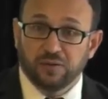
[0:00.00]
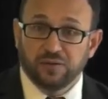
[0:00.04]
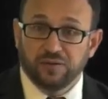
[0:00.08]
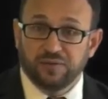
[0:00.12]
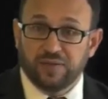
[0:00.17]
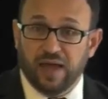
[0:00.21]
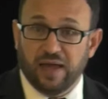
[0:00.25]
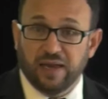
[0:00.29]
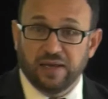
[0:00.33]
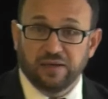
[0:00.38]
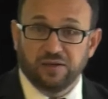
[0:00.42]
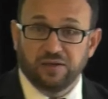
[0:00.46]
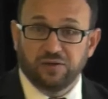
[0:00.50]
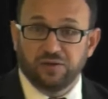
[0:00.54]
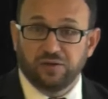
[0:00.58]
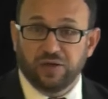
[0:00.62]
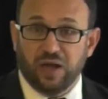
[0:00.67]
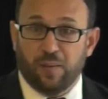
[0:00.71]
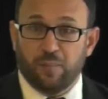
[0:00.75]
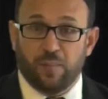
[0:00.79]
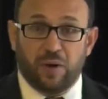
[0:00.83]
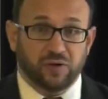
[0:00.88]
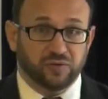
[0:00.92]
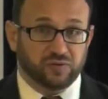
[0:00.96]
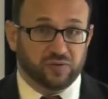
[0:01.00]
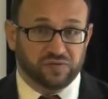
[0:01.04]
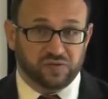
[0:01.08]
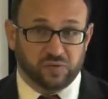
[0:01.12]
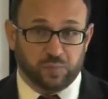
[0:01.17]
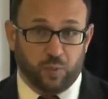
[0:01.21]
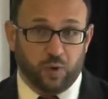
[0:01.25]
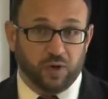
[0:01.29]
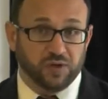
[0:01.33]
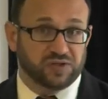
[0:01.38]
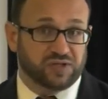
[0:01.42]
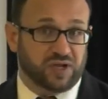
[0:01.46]
then the amount of
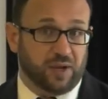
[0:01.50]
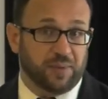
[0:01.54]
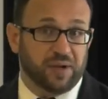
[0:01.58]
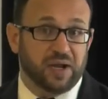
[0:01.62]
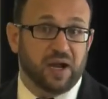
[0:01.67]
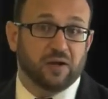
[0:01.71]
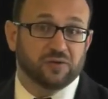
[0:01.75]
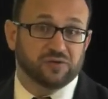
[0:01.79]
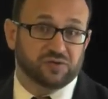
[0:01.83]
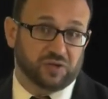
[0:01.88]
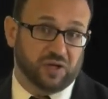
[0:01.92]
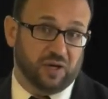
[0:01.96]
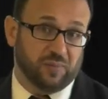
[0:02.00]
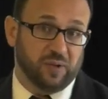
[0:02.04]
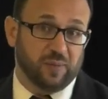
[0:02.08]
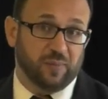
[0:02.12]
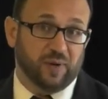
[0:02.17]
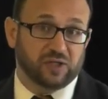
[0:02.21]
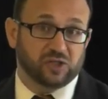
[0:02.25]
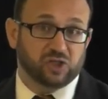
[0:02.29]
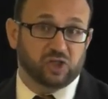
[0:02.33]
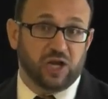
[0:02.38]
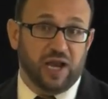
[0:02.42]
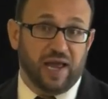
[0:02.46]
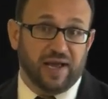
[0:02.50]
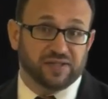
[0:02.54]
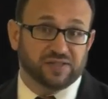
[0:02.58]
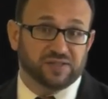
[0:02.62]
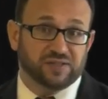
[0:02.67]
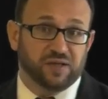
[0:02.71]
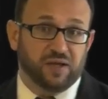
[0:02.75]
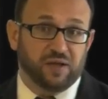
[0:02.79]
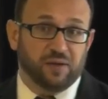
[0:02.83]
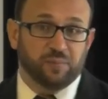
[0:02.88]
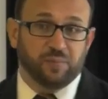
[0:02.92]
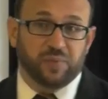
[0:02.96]
spoils coming out is going to be much
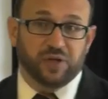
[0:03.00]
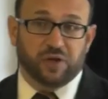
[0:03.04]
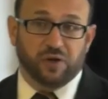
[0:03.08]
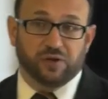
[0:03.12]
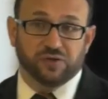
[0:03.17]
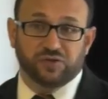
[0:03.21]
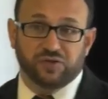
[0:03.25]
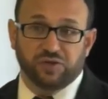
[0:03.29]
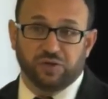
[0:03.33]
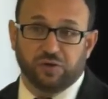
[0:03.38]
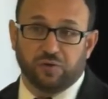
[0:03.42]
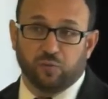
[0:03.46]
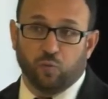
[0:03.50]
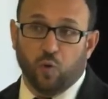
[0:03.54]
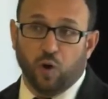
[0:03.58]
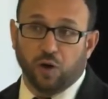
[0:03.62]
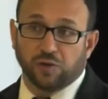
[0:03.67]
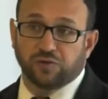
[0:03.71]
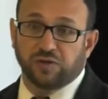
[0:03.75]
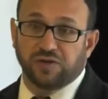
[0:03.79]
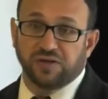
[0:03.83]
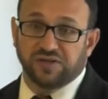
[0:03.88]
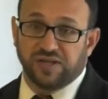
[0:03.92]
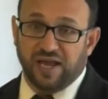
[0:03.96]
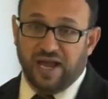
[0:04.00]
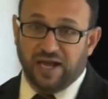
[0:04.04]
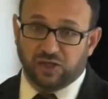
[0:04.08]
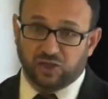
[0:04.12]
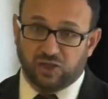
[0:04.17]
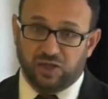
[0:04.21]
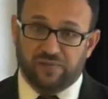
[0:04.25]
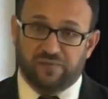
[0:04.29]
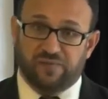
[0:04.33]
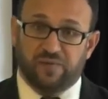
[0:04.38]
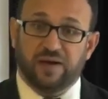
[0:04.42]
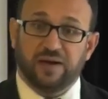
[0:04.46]
less because your water is
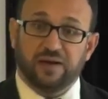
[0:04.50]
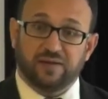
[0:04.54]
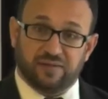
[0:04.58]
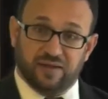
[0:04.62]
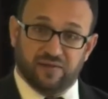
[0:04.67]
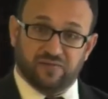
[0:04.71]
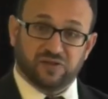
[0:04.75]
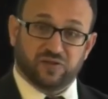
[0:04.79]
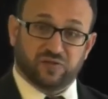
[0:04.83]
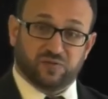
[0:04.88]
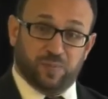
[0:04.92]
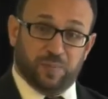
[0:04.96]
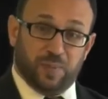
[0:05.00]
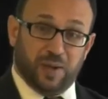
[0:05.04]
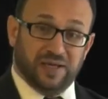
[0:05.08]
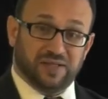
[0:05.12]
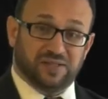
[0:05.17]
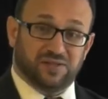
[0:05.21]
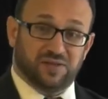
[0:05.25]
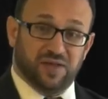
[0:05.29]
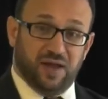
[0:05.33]
actually filling the space